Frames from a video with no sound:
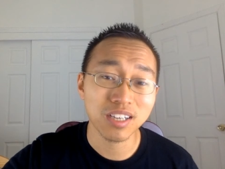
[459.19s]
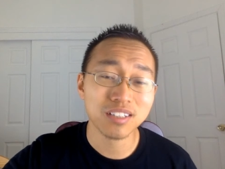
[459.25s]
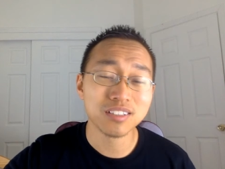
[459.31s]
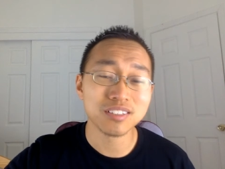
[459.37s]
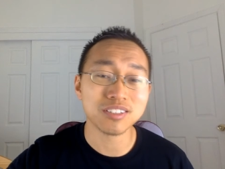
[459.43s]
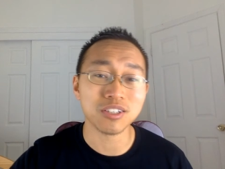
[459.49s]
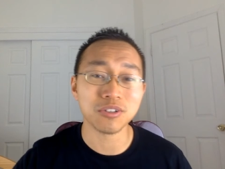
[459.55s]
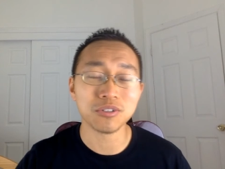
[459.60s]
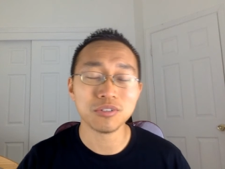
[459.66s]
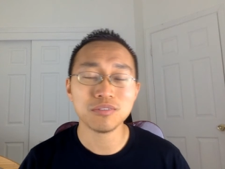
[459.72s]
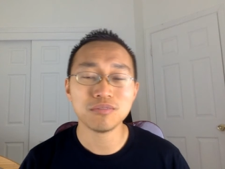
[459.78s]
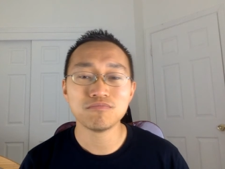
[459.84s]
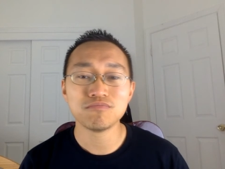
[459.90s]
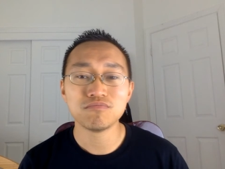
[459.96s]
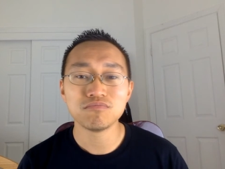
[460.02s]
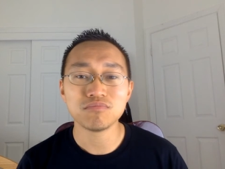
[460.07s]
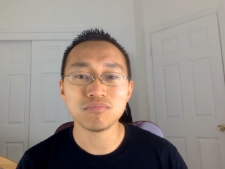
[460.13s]
So,
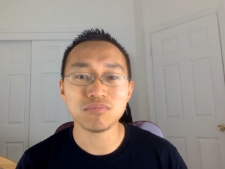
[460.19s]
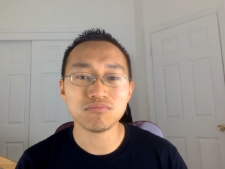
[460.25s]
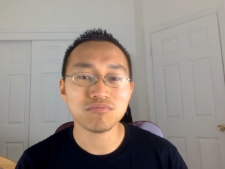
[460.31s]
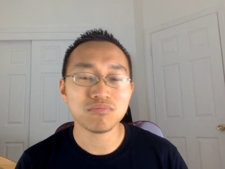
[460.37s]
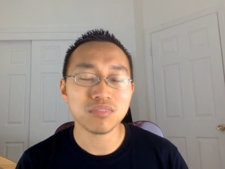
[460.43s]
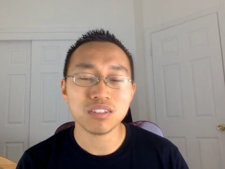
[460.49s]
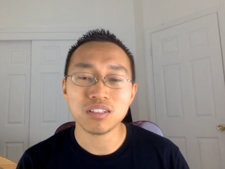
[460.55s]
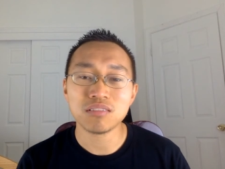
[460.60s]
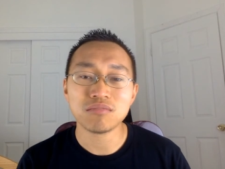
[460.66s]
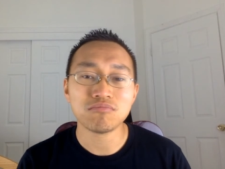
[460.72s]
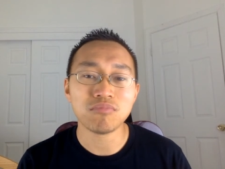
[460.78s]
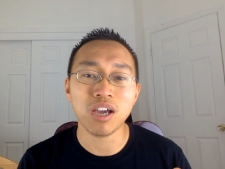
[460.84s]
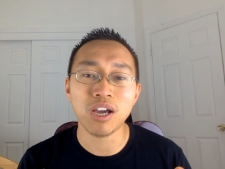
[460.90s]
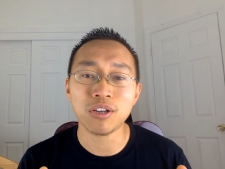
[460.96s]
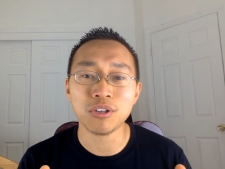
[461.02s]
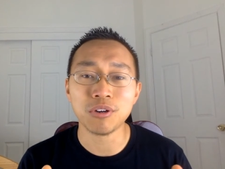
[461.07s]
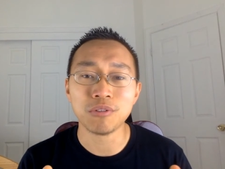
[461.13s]

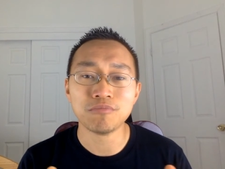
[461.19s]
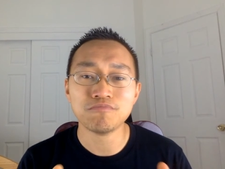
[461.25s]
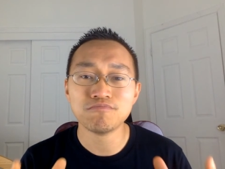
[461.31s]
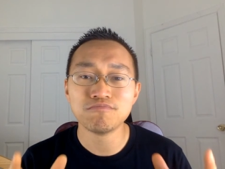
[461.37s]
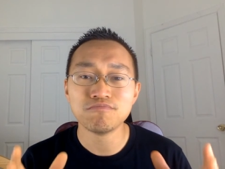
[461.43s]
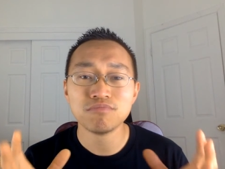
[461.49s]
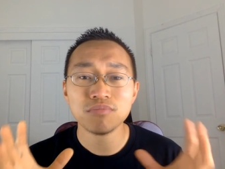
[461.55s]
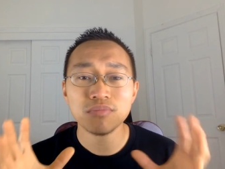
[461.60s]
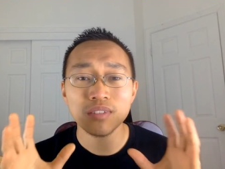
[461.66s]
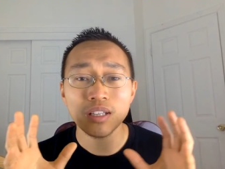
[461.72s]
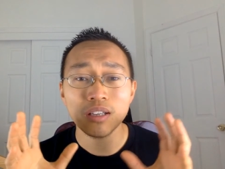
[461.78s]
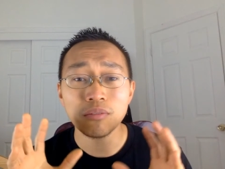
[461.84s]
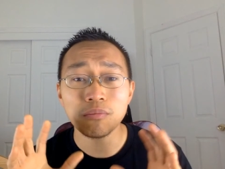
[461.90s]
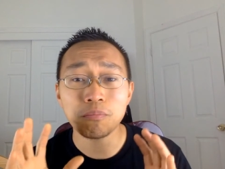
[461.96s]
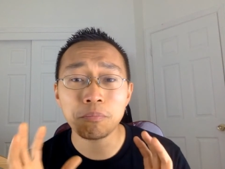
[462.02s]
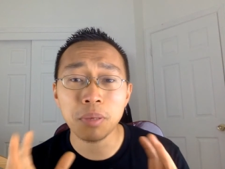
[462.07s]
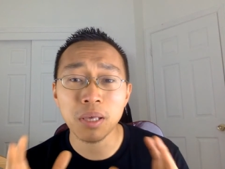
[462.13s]
I don't know,
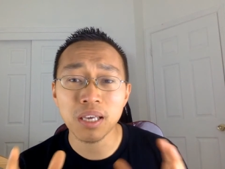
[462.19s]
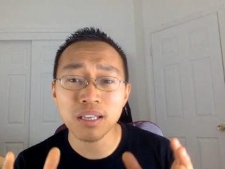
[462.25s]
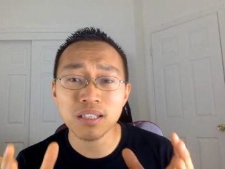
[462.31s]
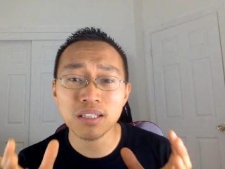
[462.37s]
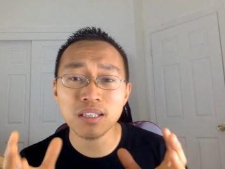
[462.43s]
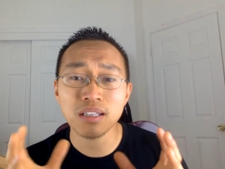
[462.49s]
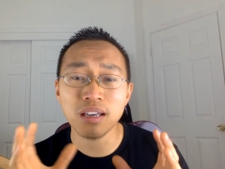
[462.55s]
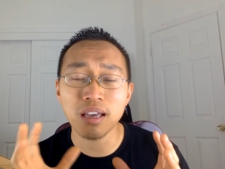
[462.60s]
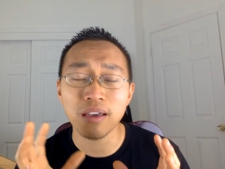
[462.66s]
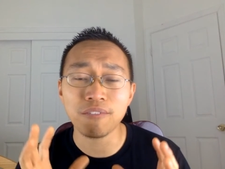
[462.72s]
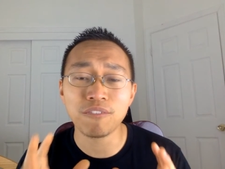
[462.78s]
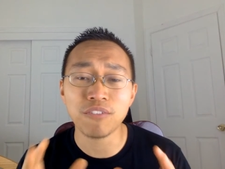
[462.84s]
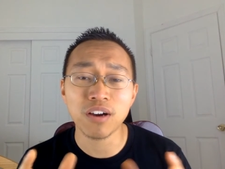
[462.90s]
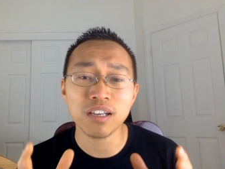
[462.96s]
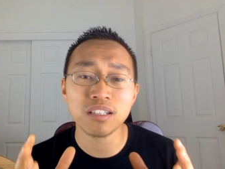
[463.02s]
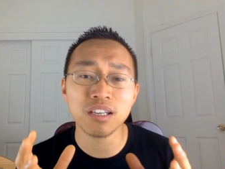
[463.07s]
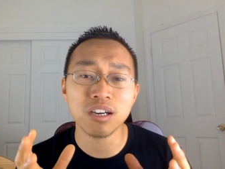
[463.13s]
pick and
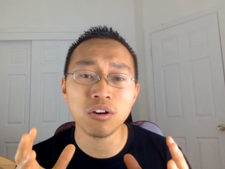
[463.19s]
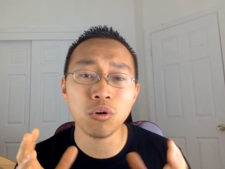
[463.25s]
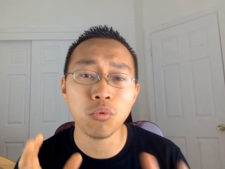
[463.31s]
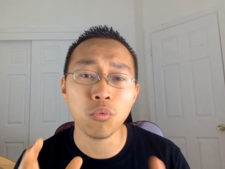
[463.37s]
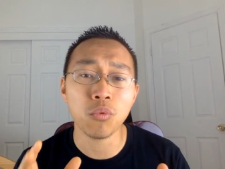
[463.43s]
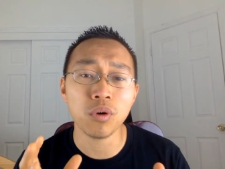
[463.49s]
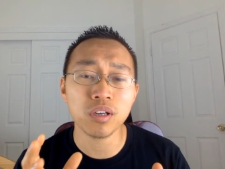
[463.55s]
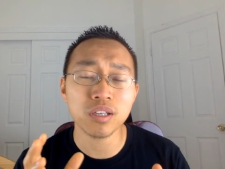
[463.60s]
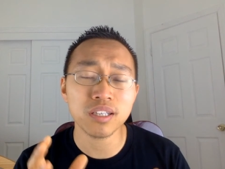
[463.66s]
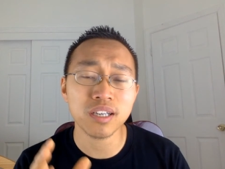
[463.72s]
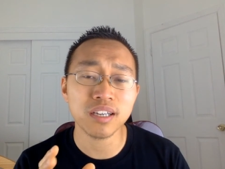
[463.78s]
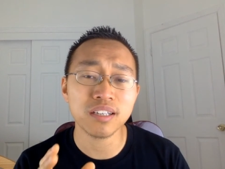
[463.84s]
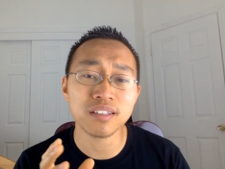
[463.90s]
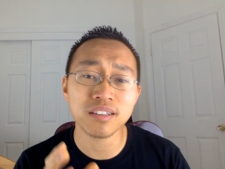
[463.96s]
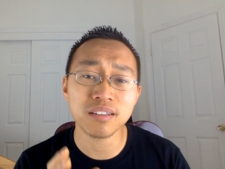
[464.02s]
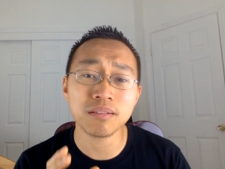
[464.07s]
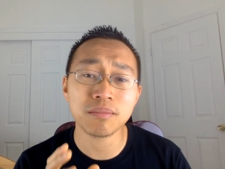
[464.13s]
find out what kind
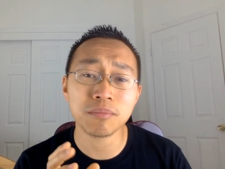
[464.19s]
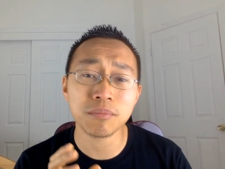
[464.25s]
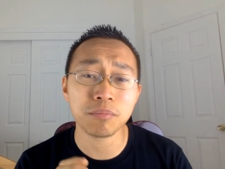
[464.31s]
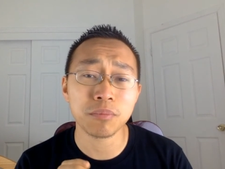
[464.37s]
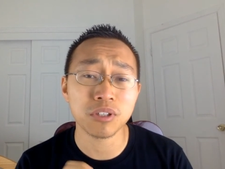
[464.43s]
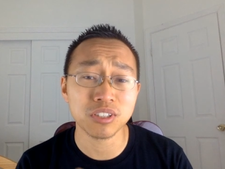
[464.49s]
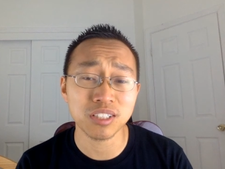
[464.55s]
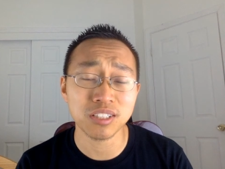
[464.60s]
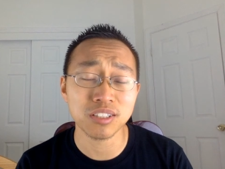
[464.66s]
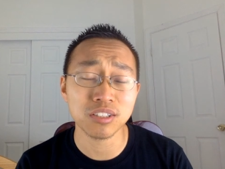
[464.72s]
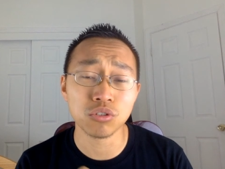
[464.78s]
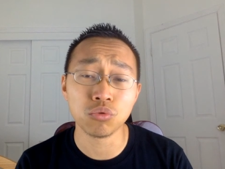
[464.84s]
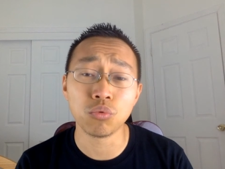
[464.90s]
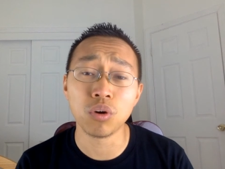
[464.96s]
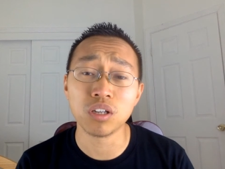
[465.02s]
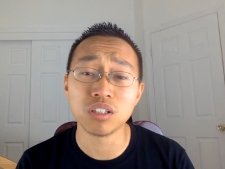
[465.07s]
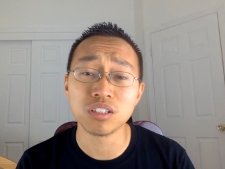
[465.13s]
of person you
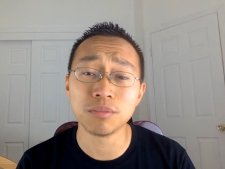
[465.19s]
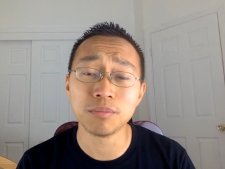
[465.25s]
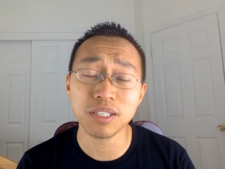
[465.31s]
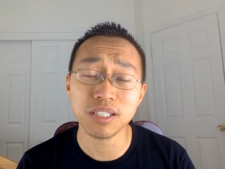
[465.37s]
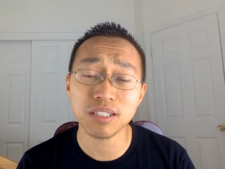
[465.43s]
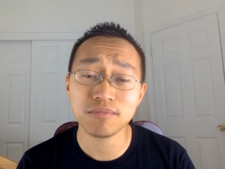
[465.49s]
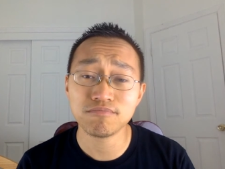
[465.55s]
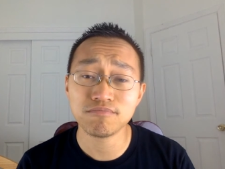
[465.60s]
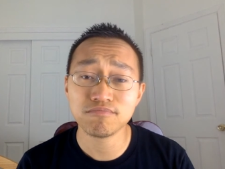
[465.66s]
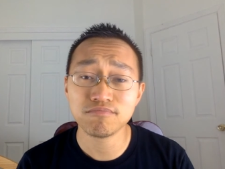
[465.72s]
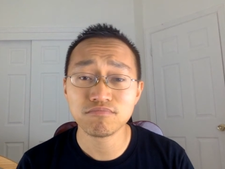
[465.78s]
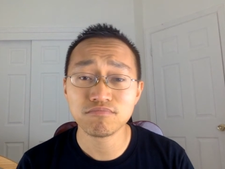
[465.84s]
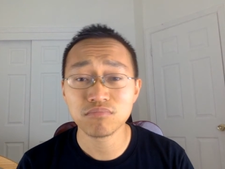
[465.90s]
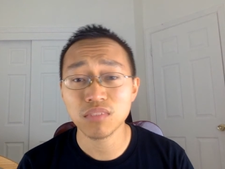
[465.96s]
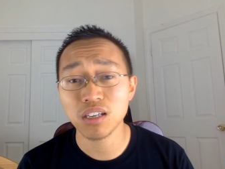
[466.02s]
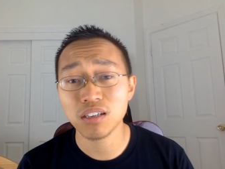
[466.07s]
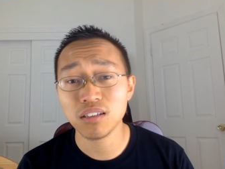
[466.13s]
want to be.
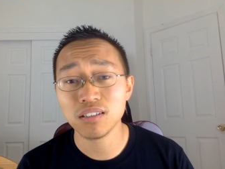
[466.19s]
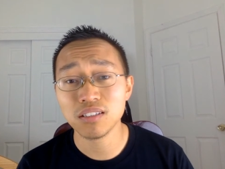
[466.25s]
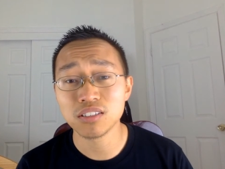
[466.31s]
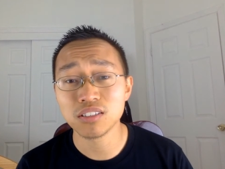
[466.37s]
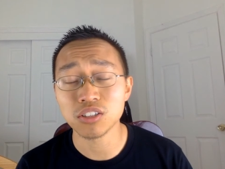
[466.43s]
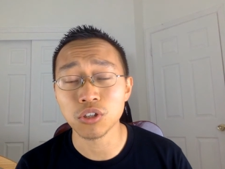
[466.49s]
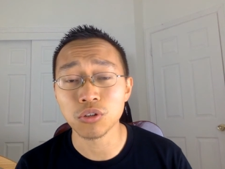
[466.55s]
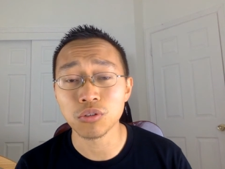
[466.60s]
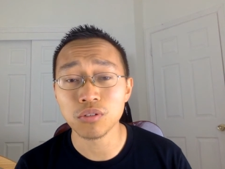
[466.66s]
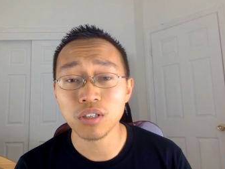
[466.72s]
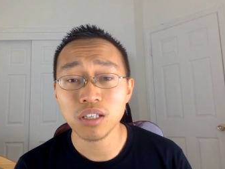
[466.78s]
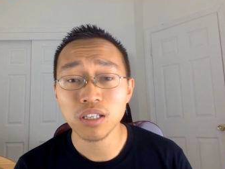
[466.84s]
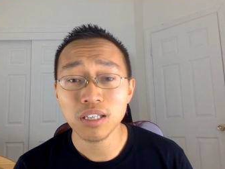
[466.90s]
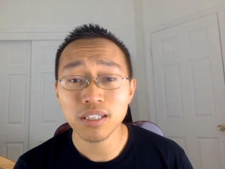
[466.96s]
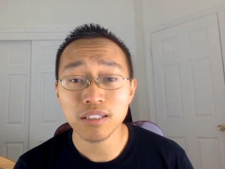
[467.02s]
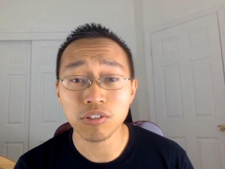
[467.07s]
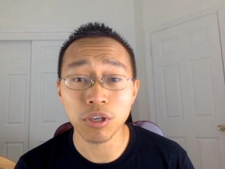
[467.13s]
So,
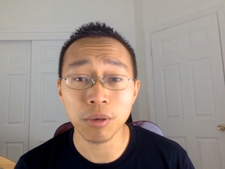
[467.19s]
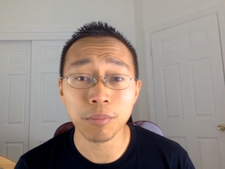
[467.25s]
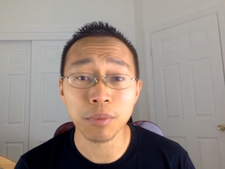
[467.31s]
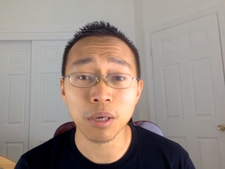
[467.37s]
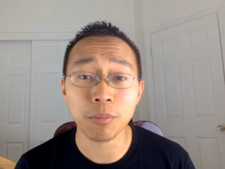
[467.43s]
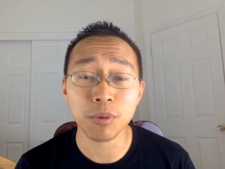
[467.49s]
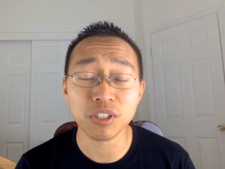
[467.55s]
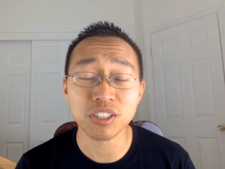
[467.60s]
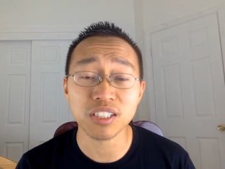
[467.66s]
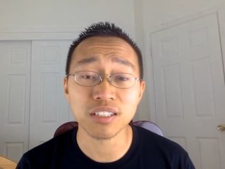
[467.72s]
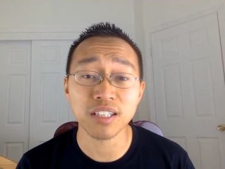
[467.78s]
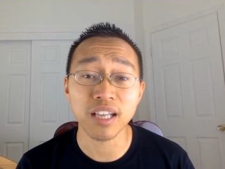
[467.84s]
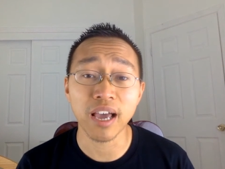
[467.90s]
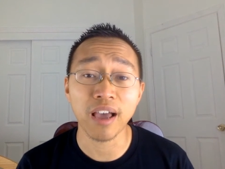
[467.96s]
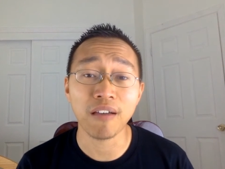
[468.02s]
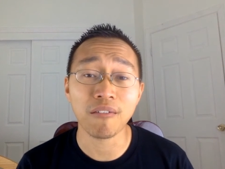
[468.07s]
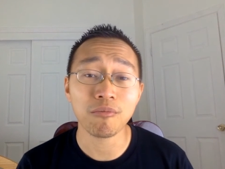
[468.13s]
you can be a person
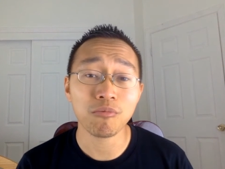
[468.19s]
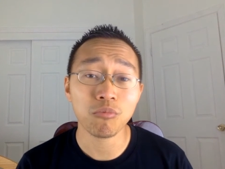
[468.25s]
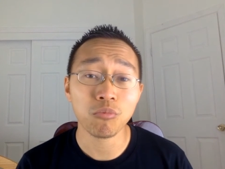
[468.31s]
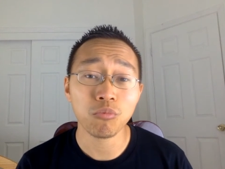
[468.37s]
that